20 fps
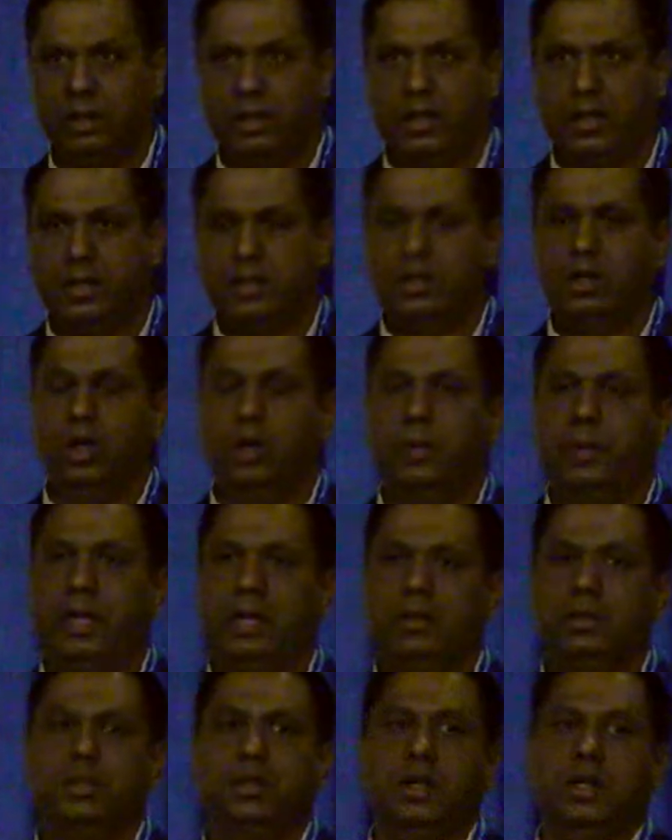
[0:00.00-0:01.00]
it's going to be
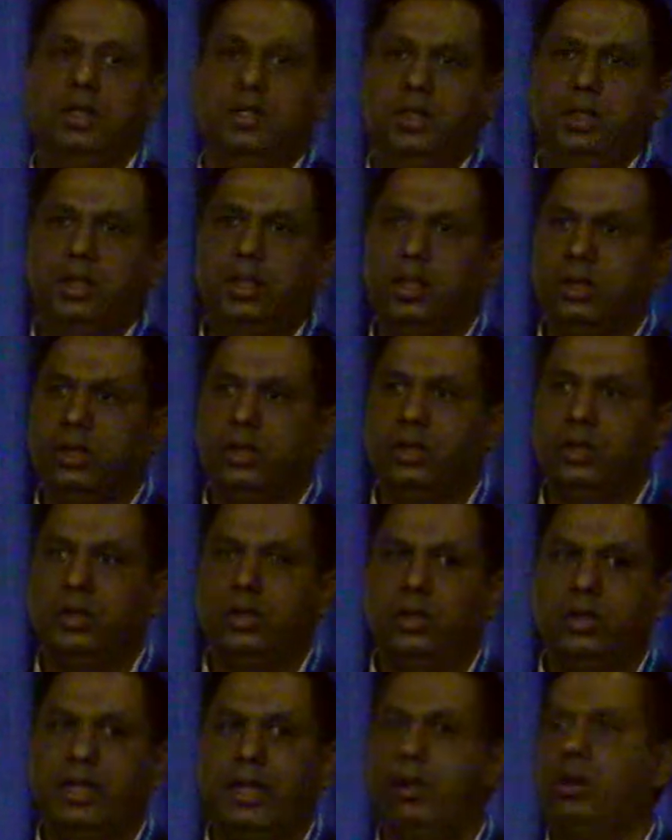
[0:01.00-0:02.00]
a disaster.
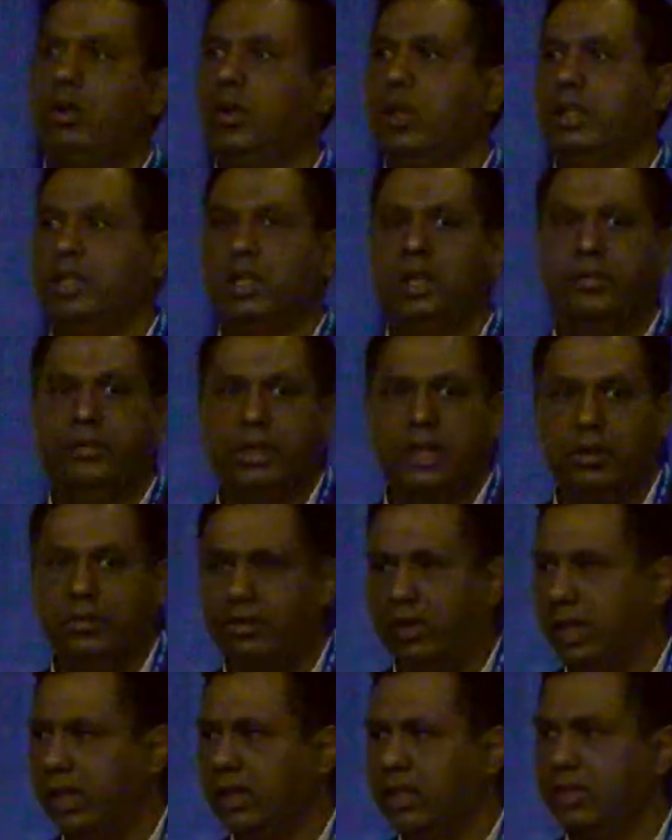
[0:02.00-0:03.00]
You cannot achieve any
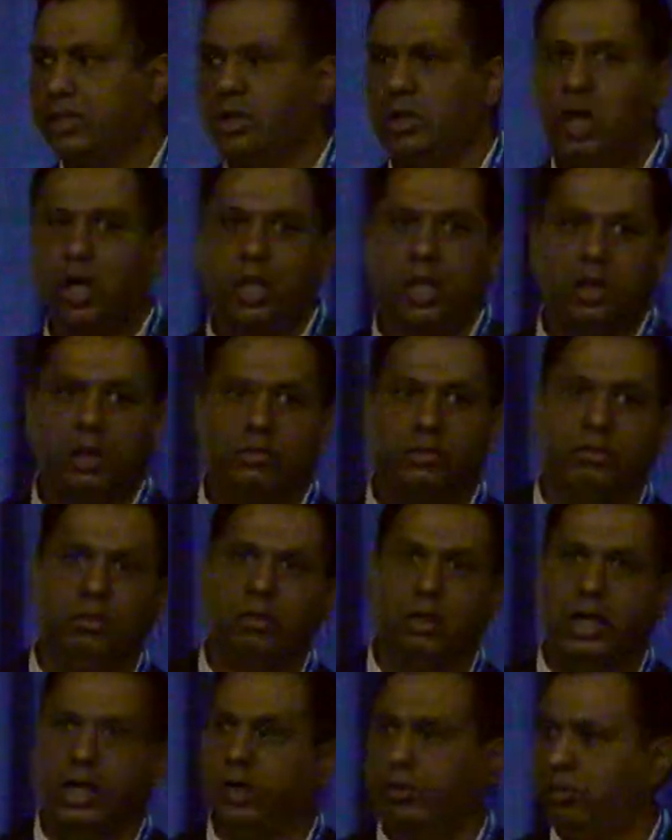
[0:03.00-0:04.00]
drying. There's not enough
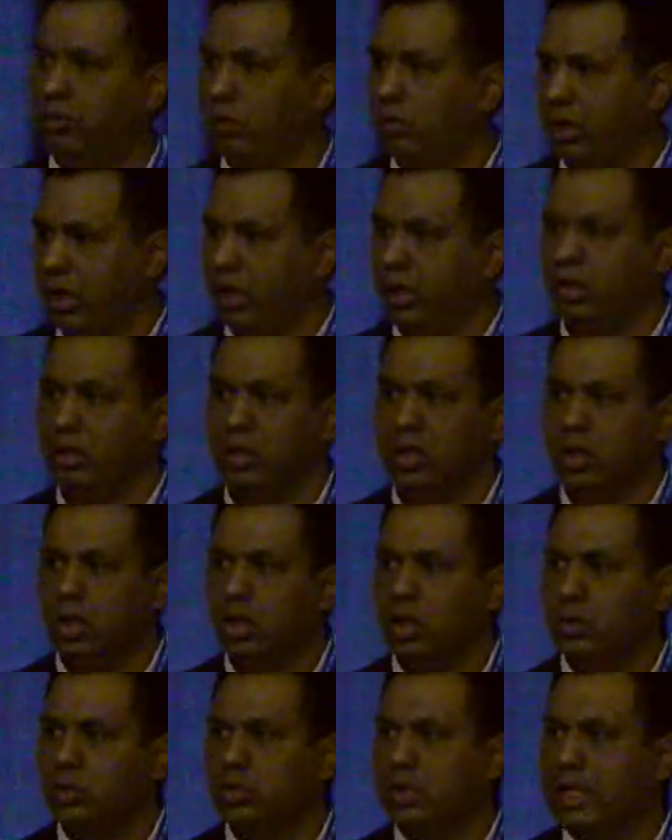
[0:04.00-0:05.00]
airflow rate.
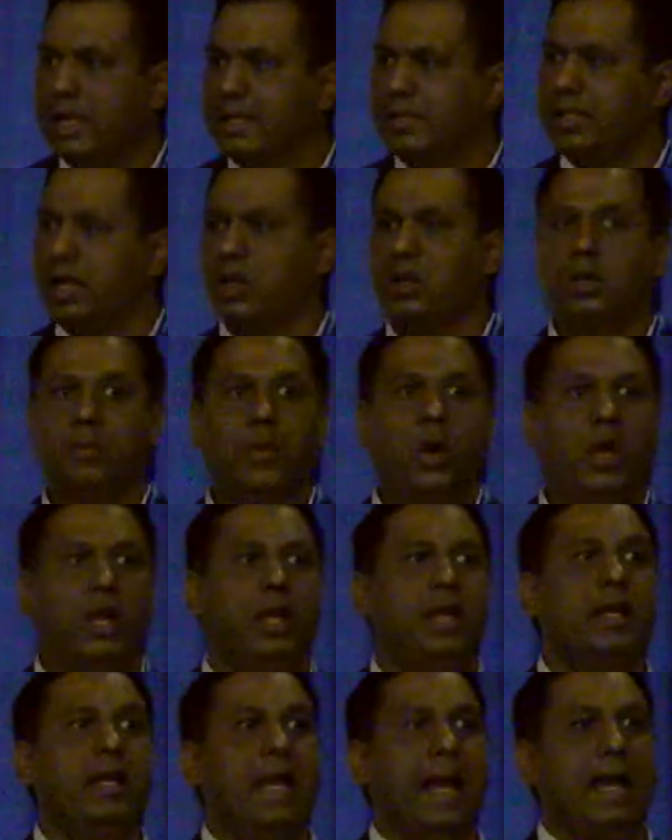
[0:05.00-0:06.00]
So that's how the
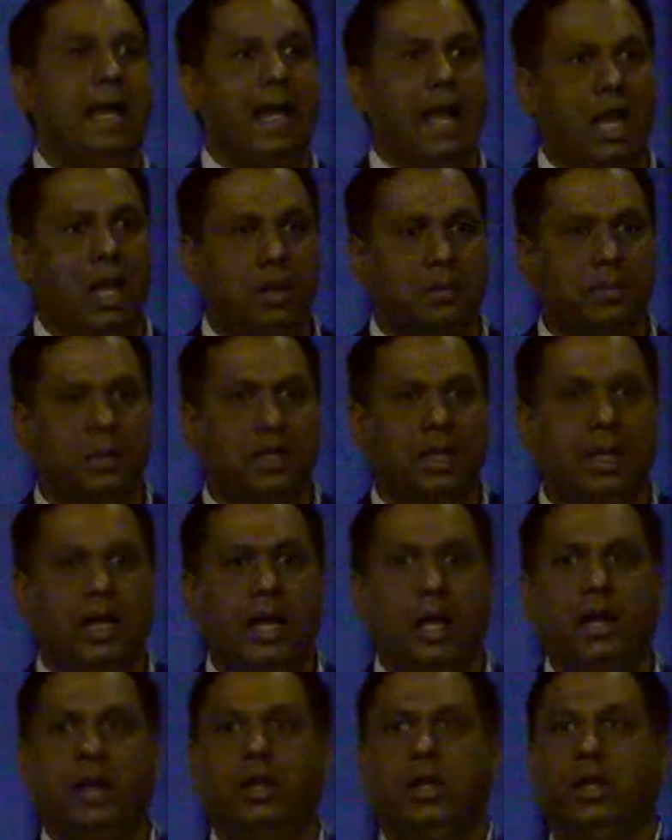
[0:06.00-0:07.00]
modeling can help
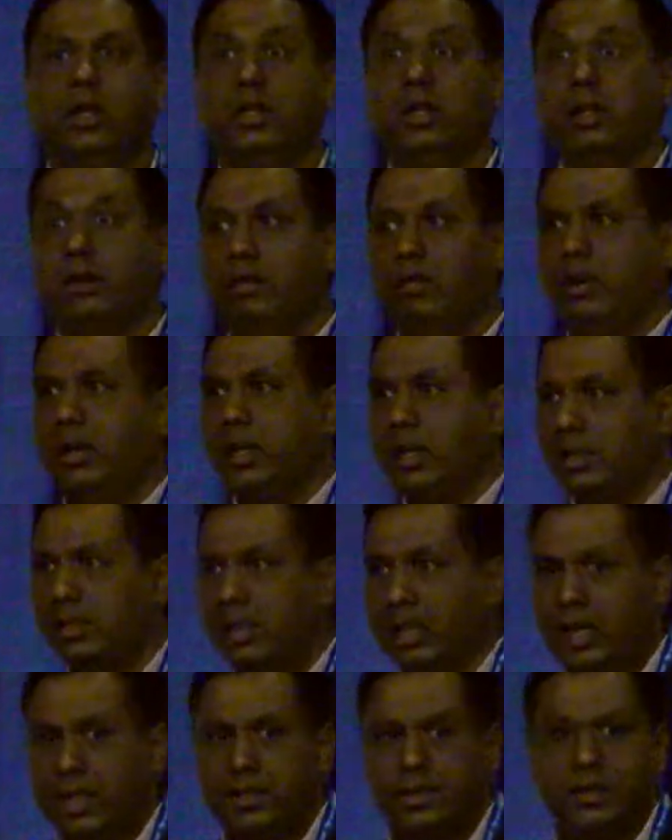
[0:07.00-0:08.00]

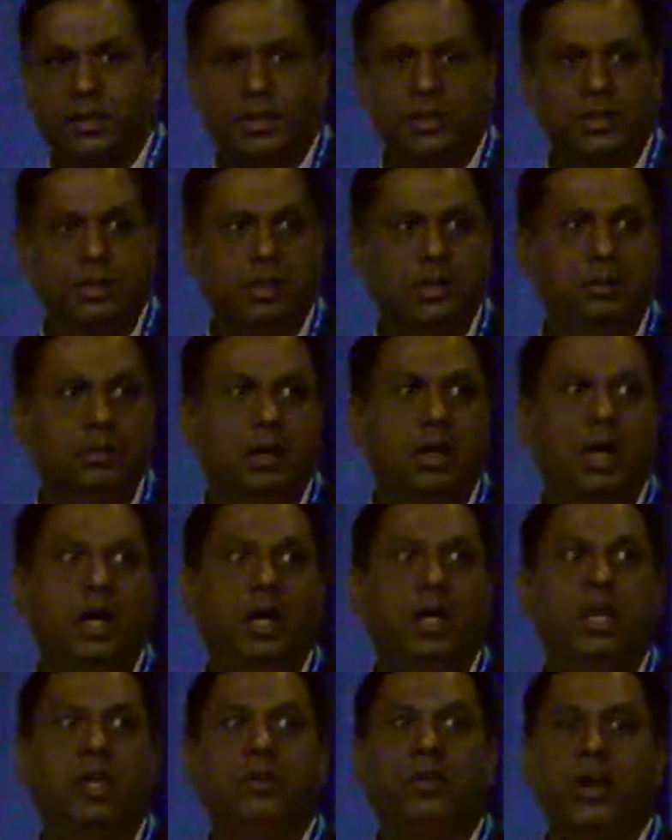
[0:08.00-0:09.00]
redesign system
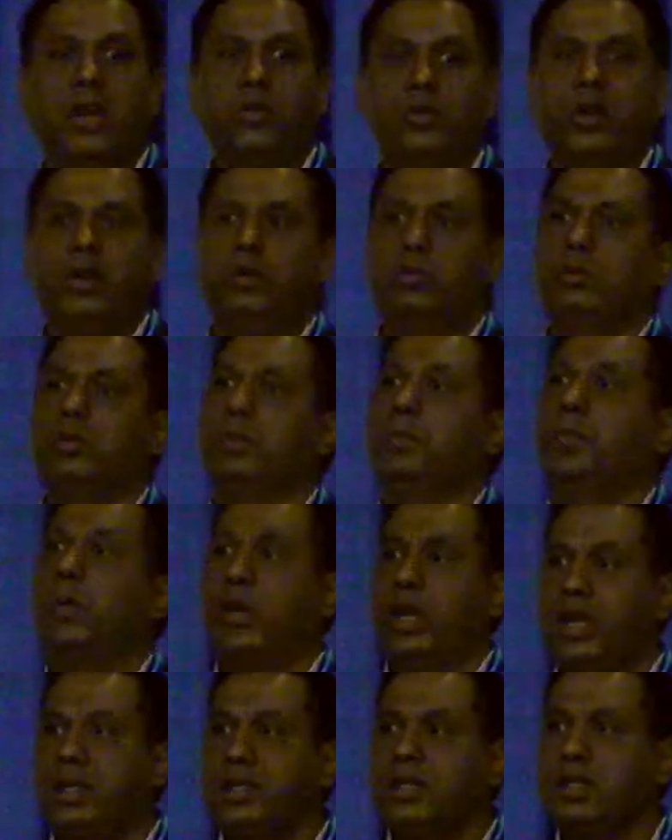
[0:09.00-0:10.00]
or evaluate the
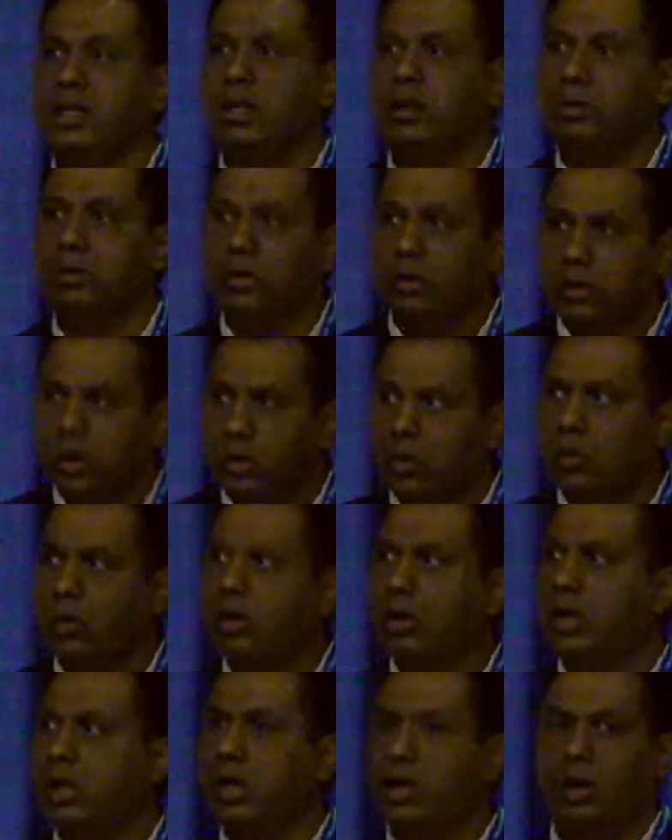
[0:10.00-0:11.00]
potential
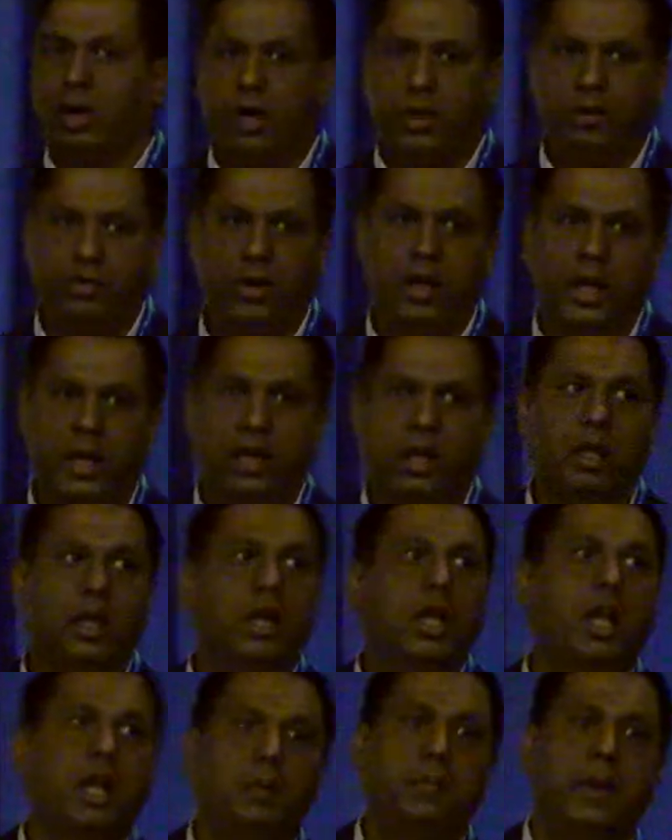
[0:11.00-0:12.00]
cooling or drying
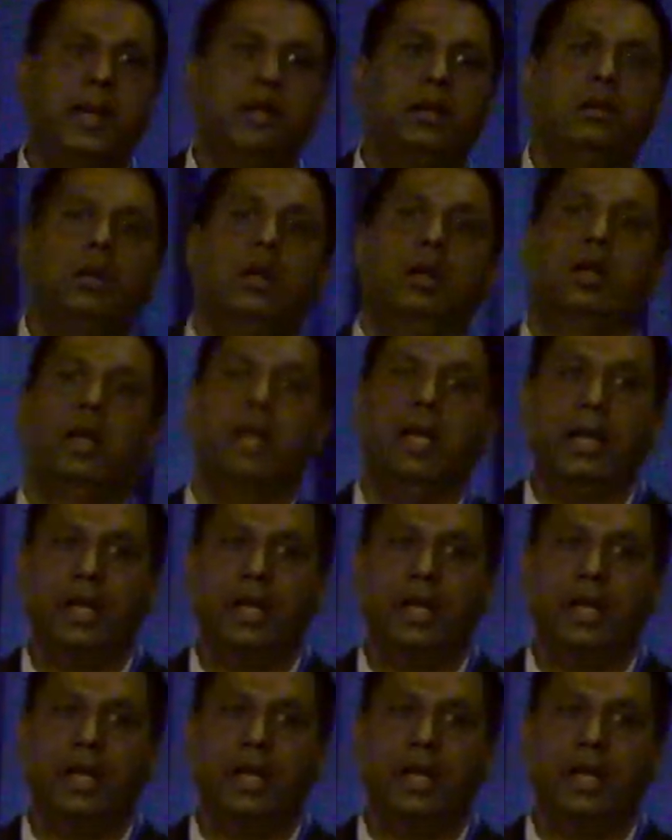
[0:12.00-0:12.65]
in a particular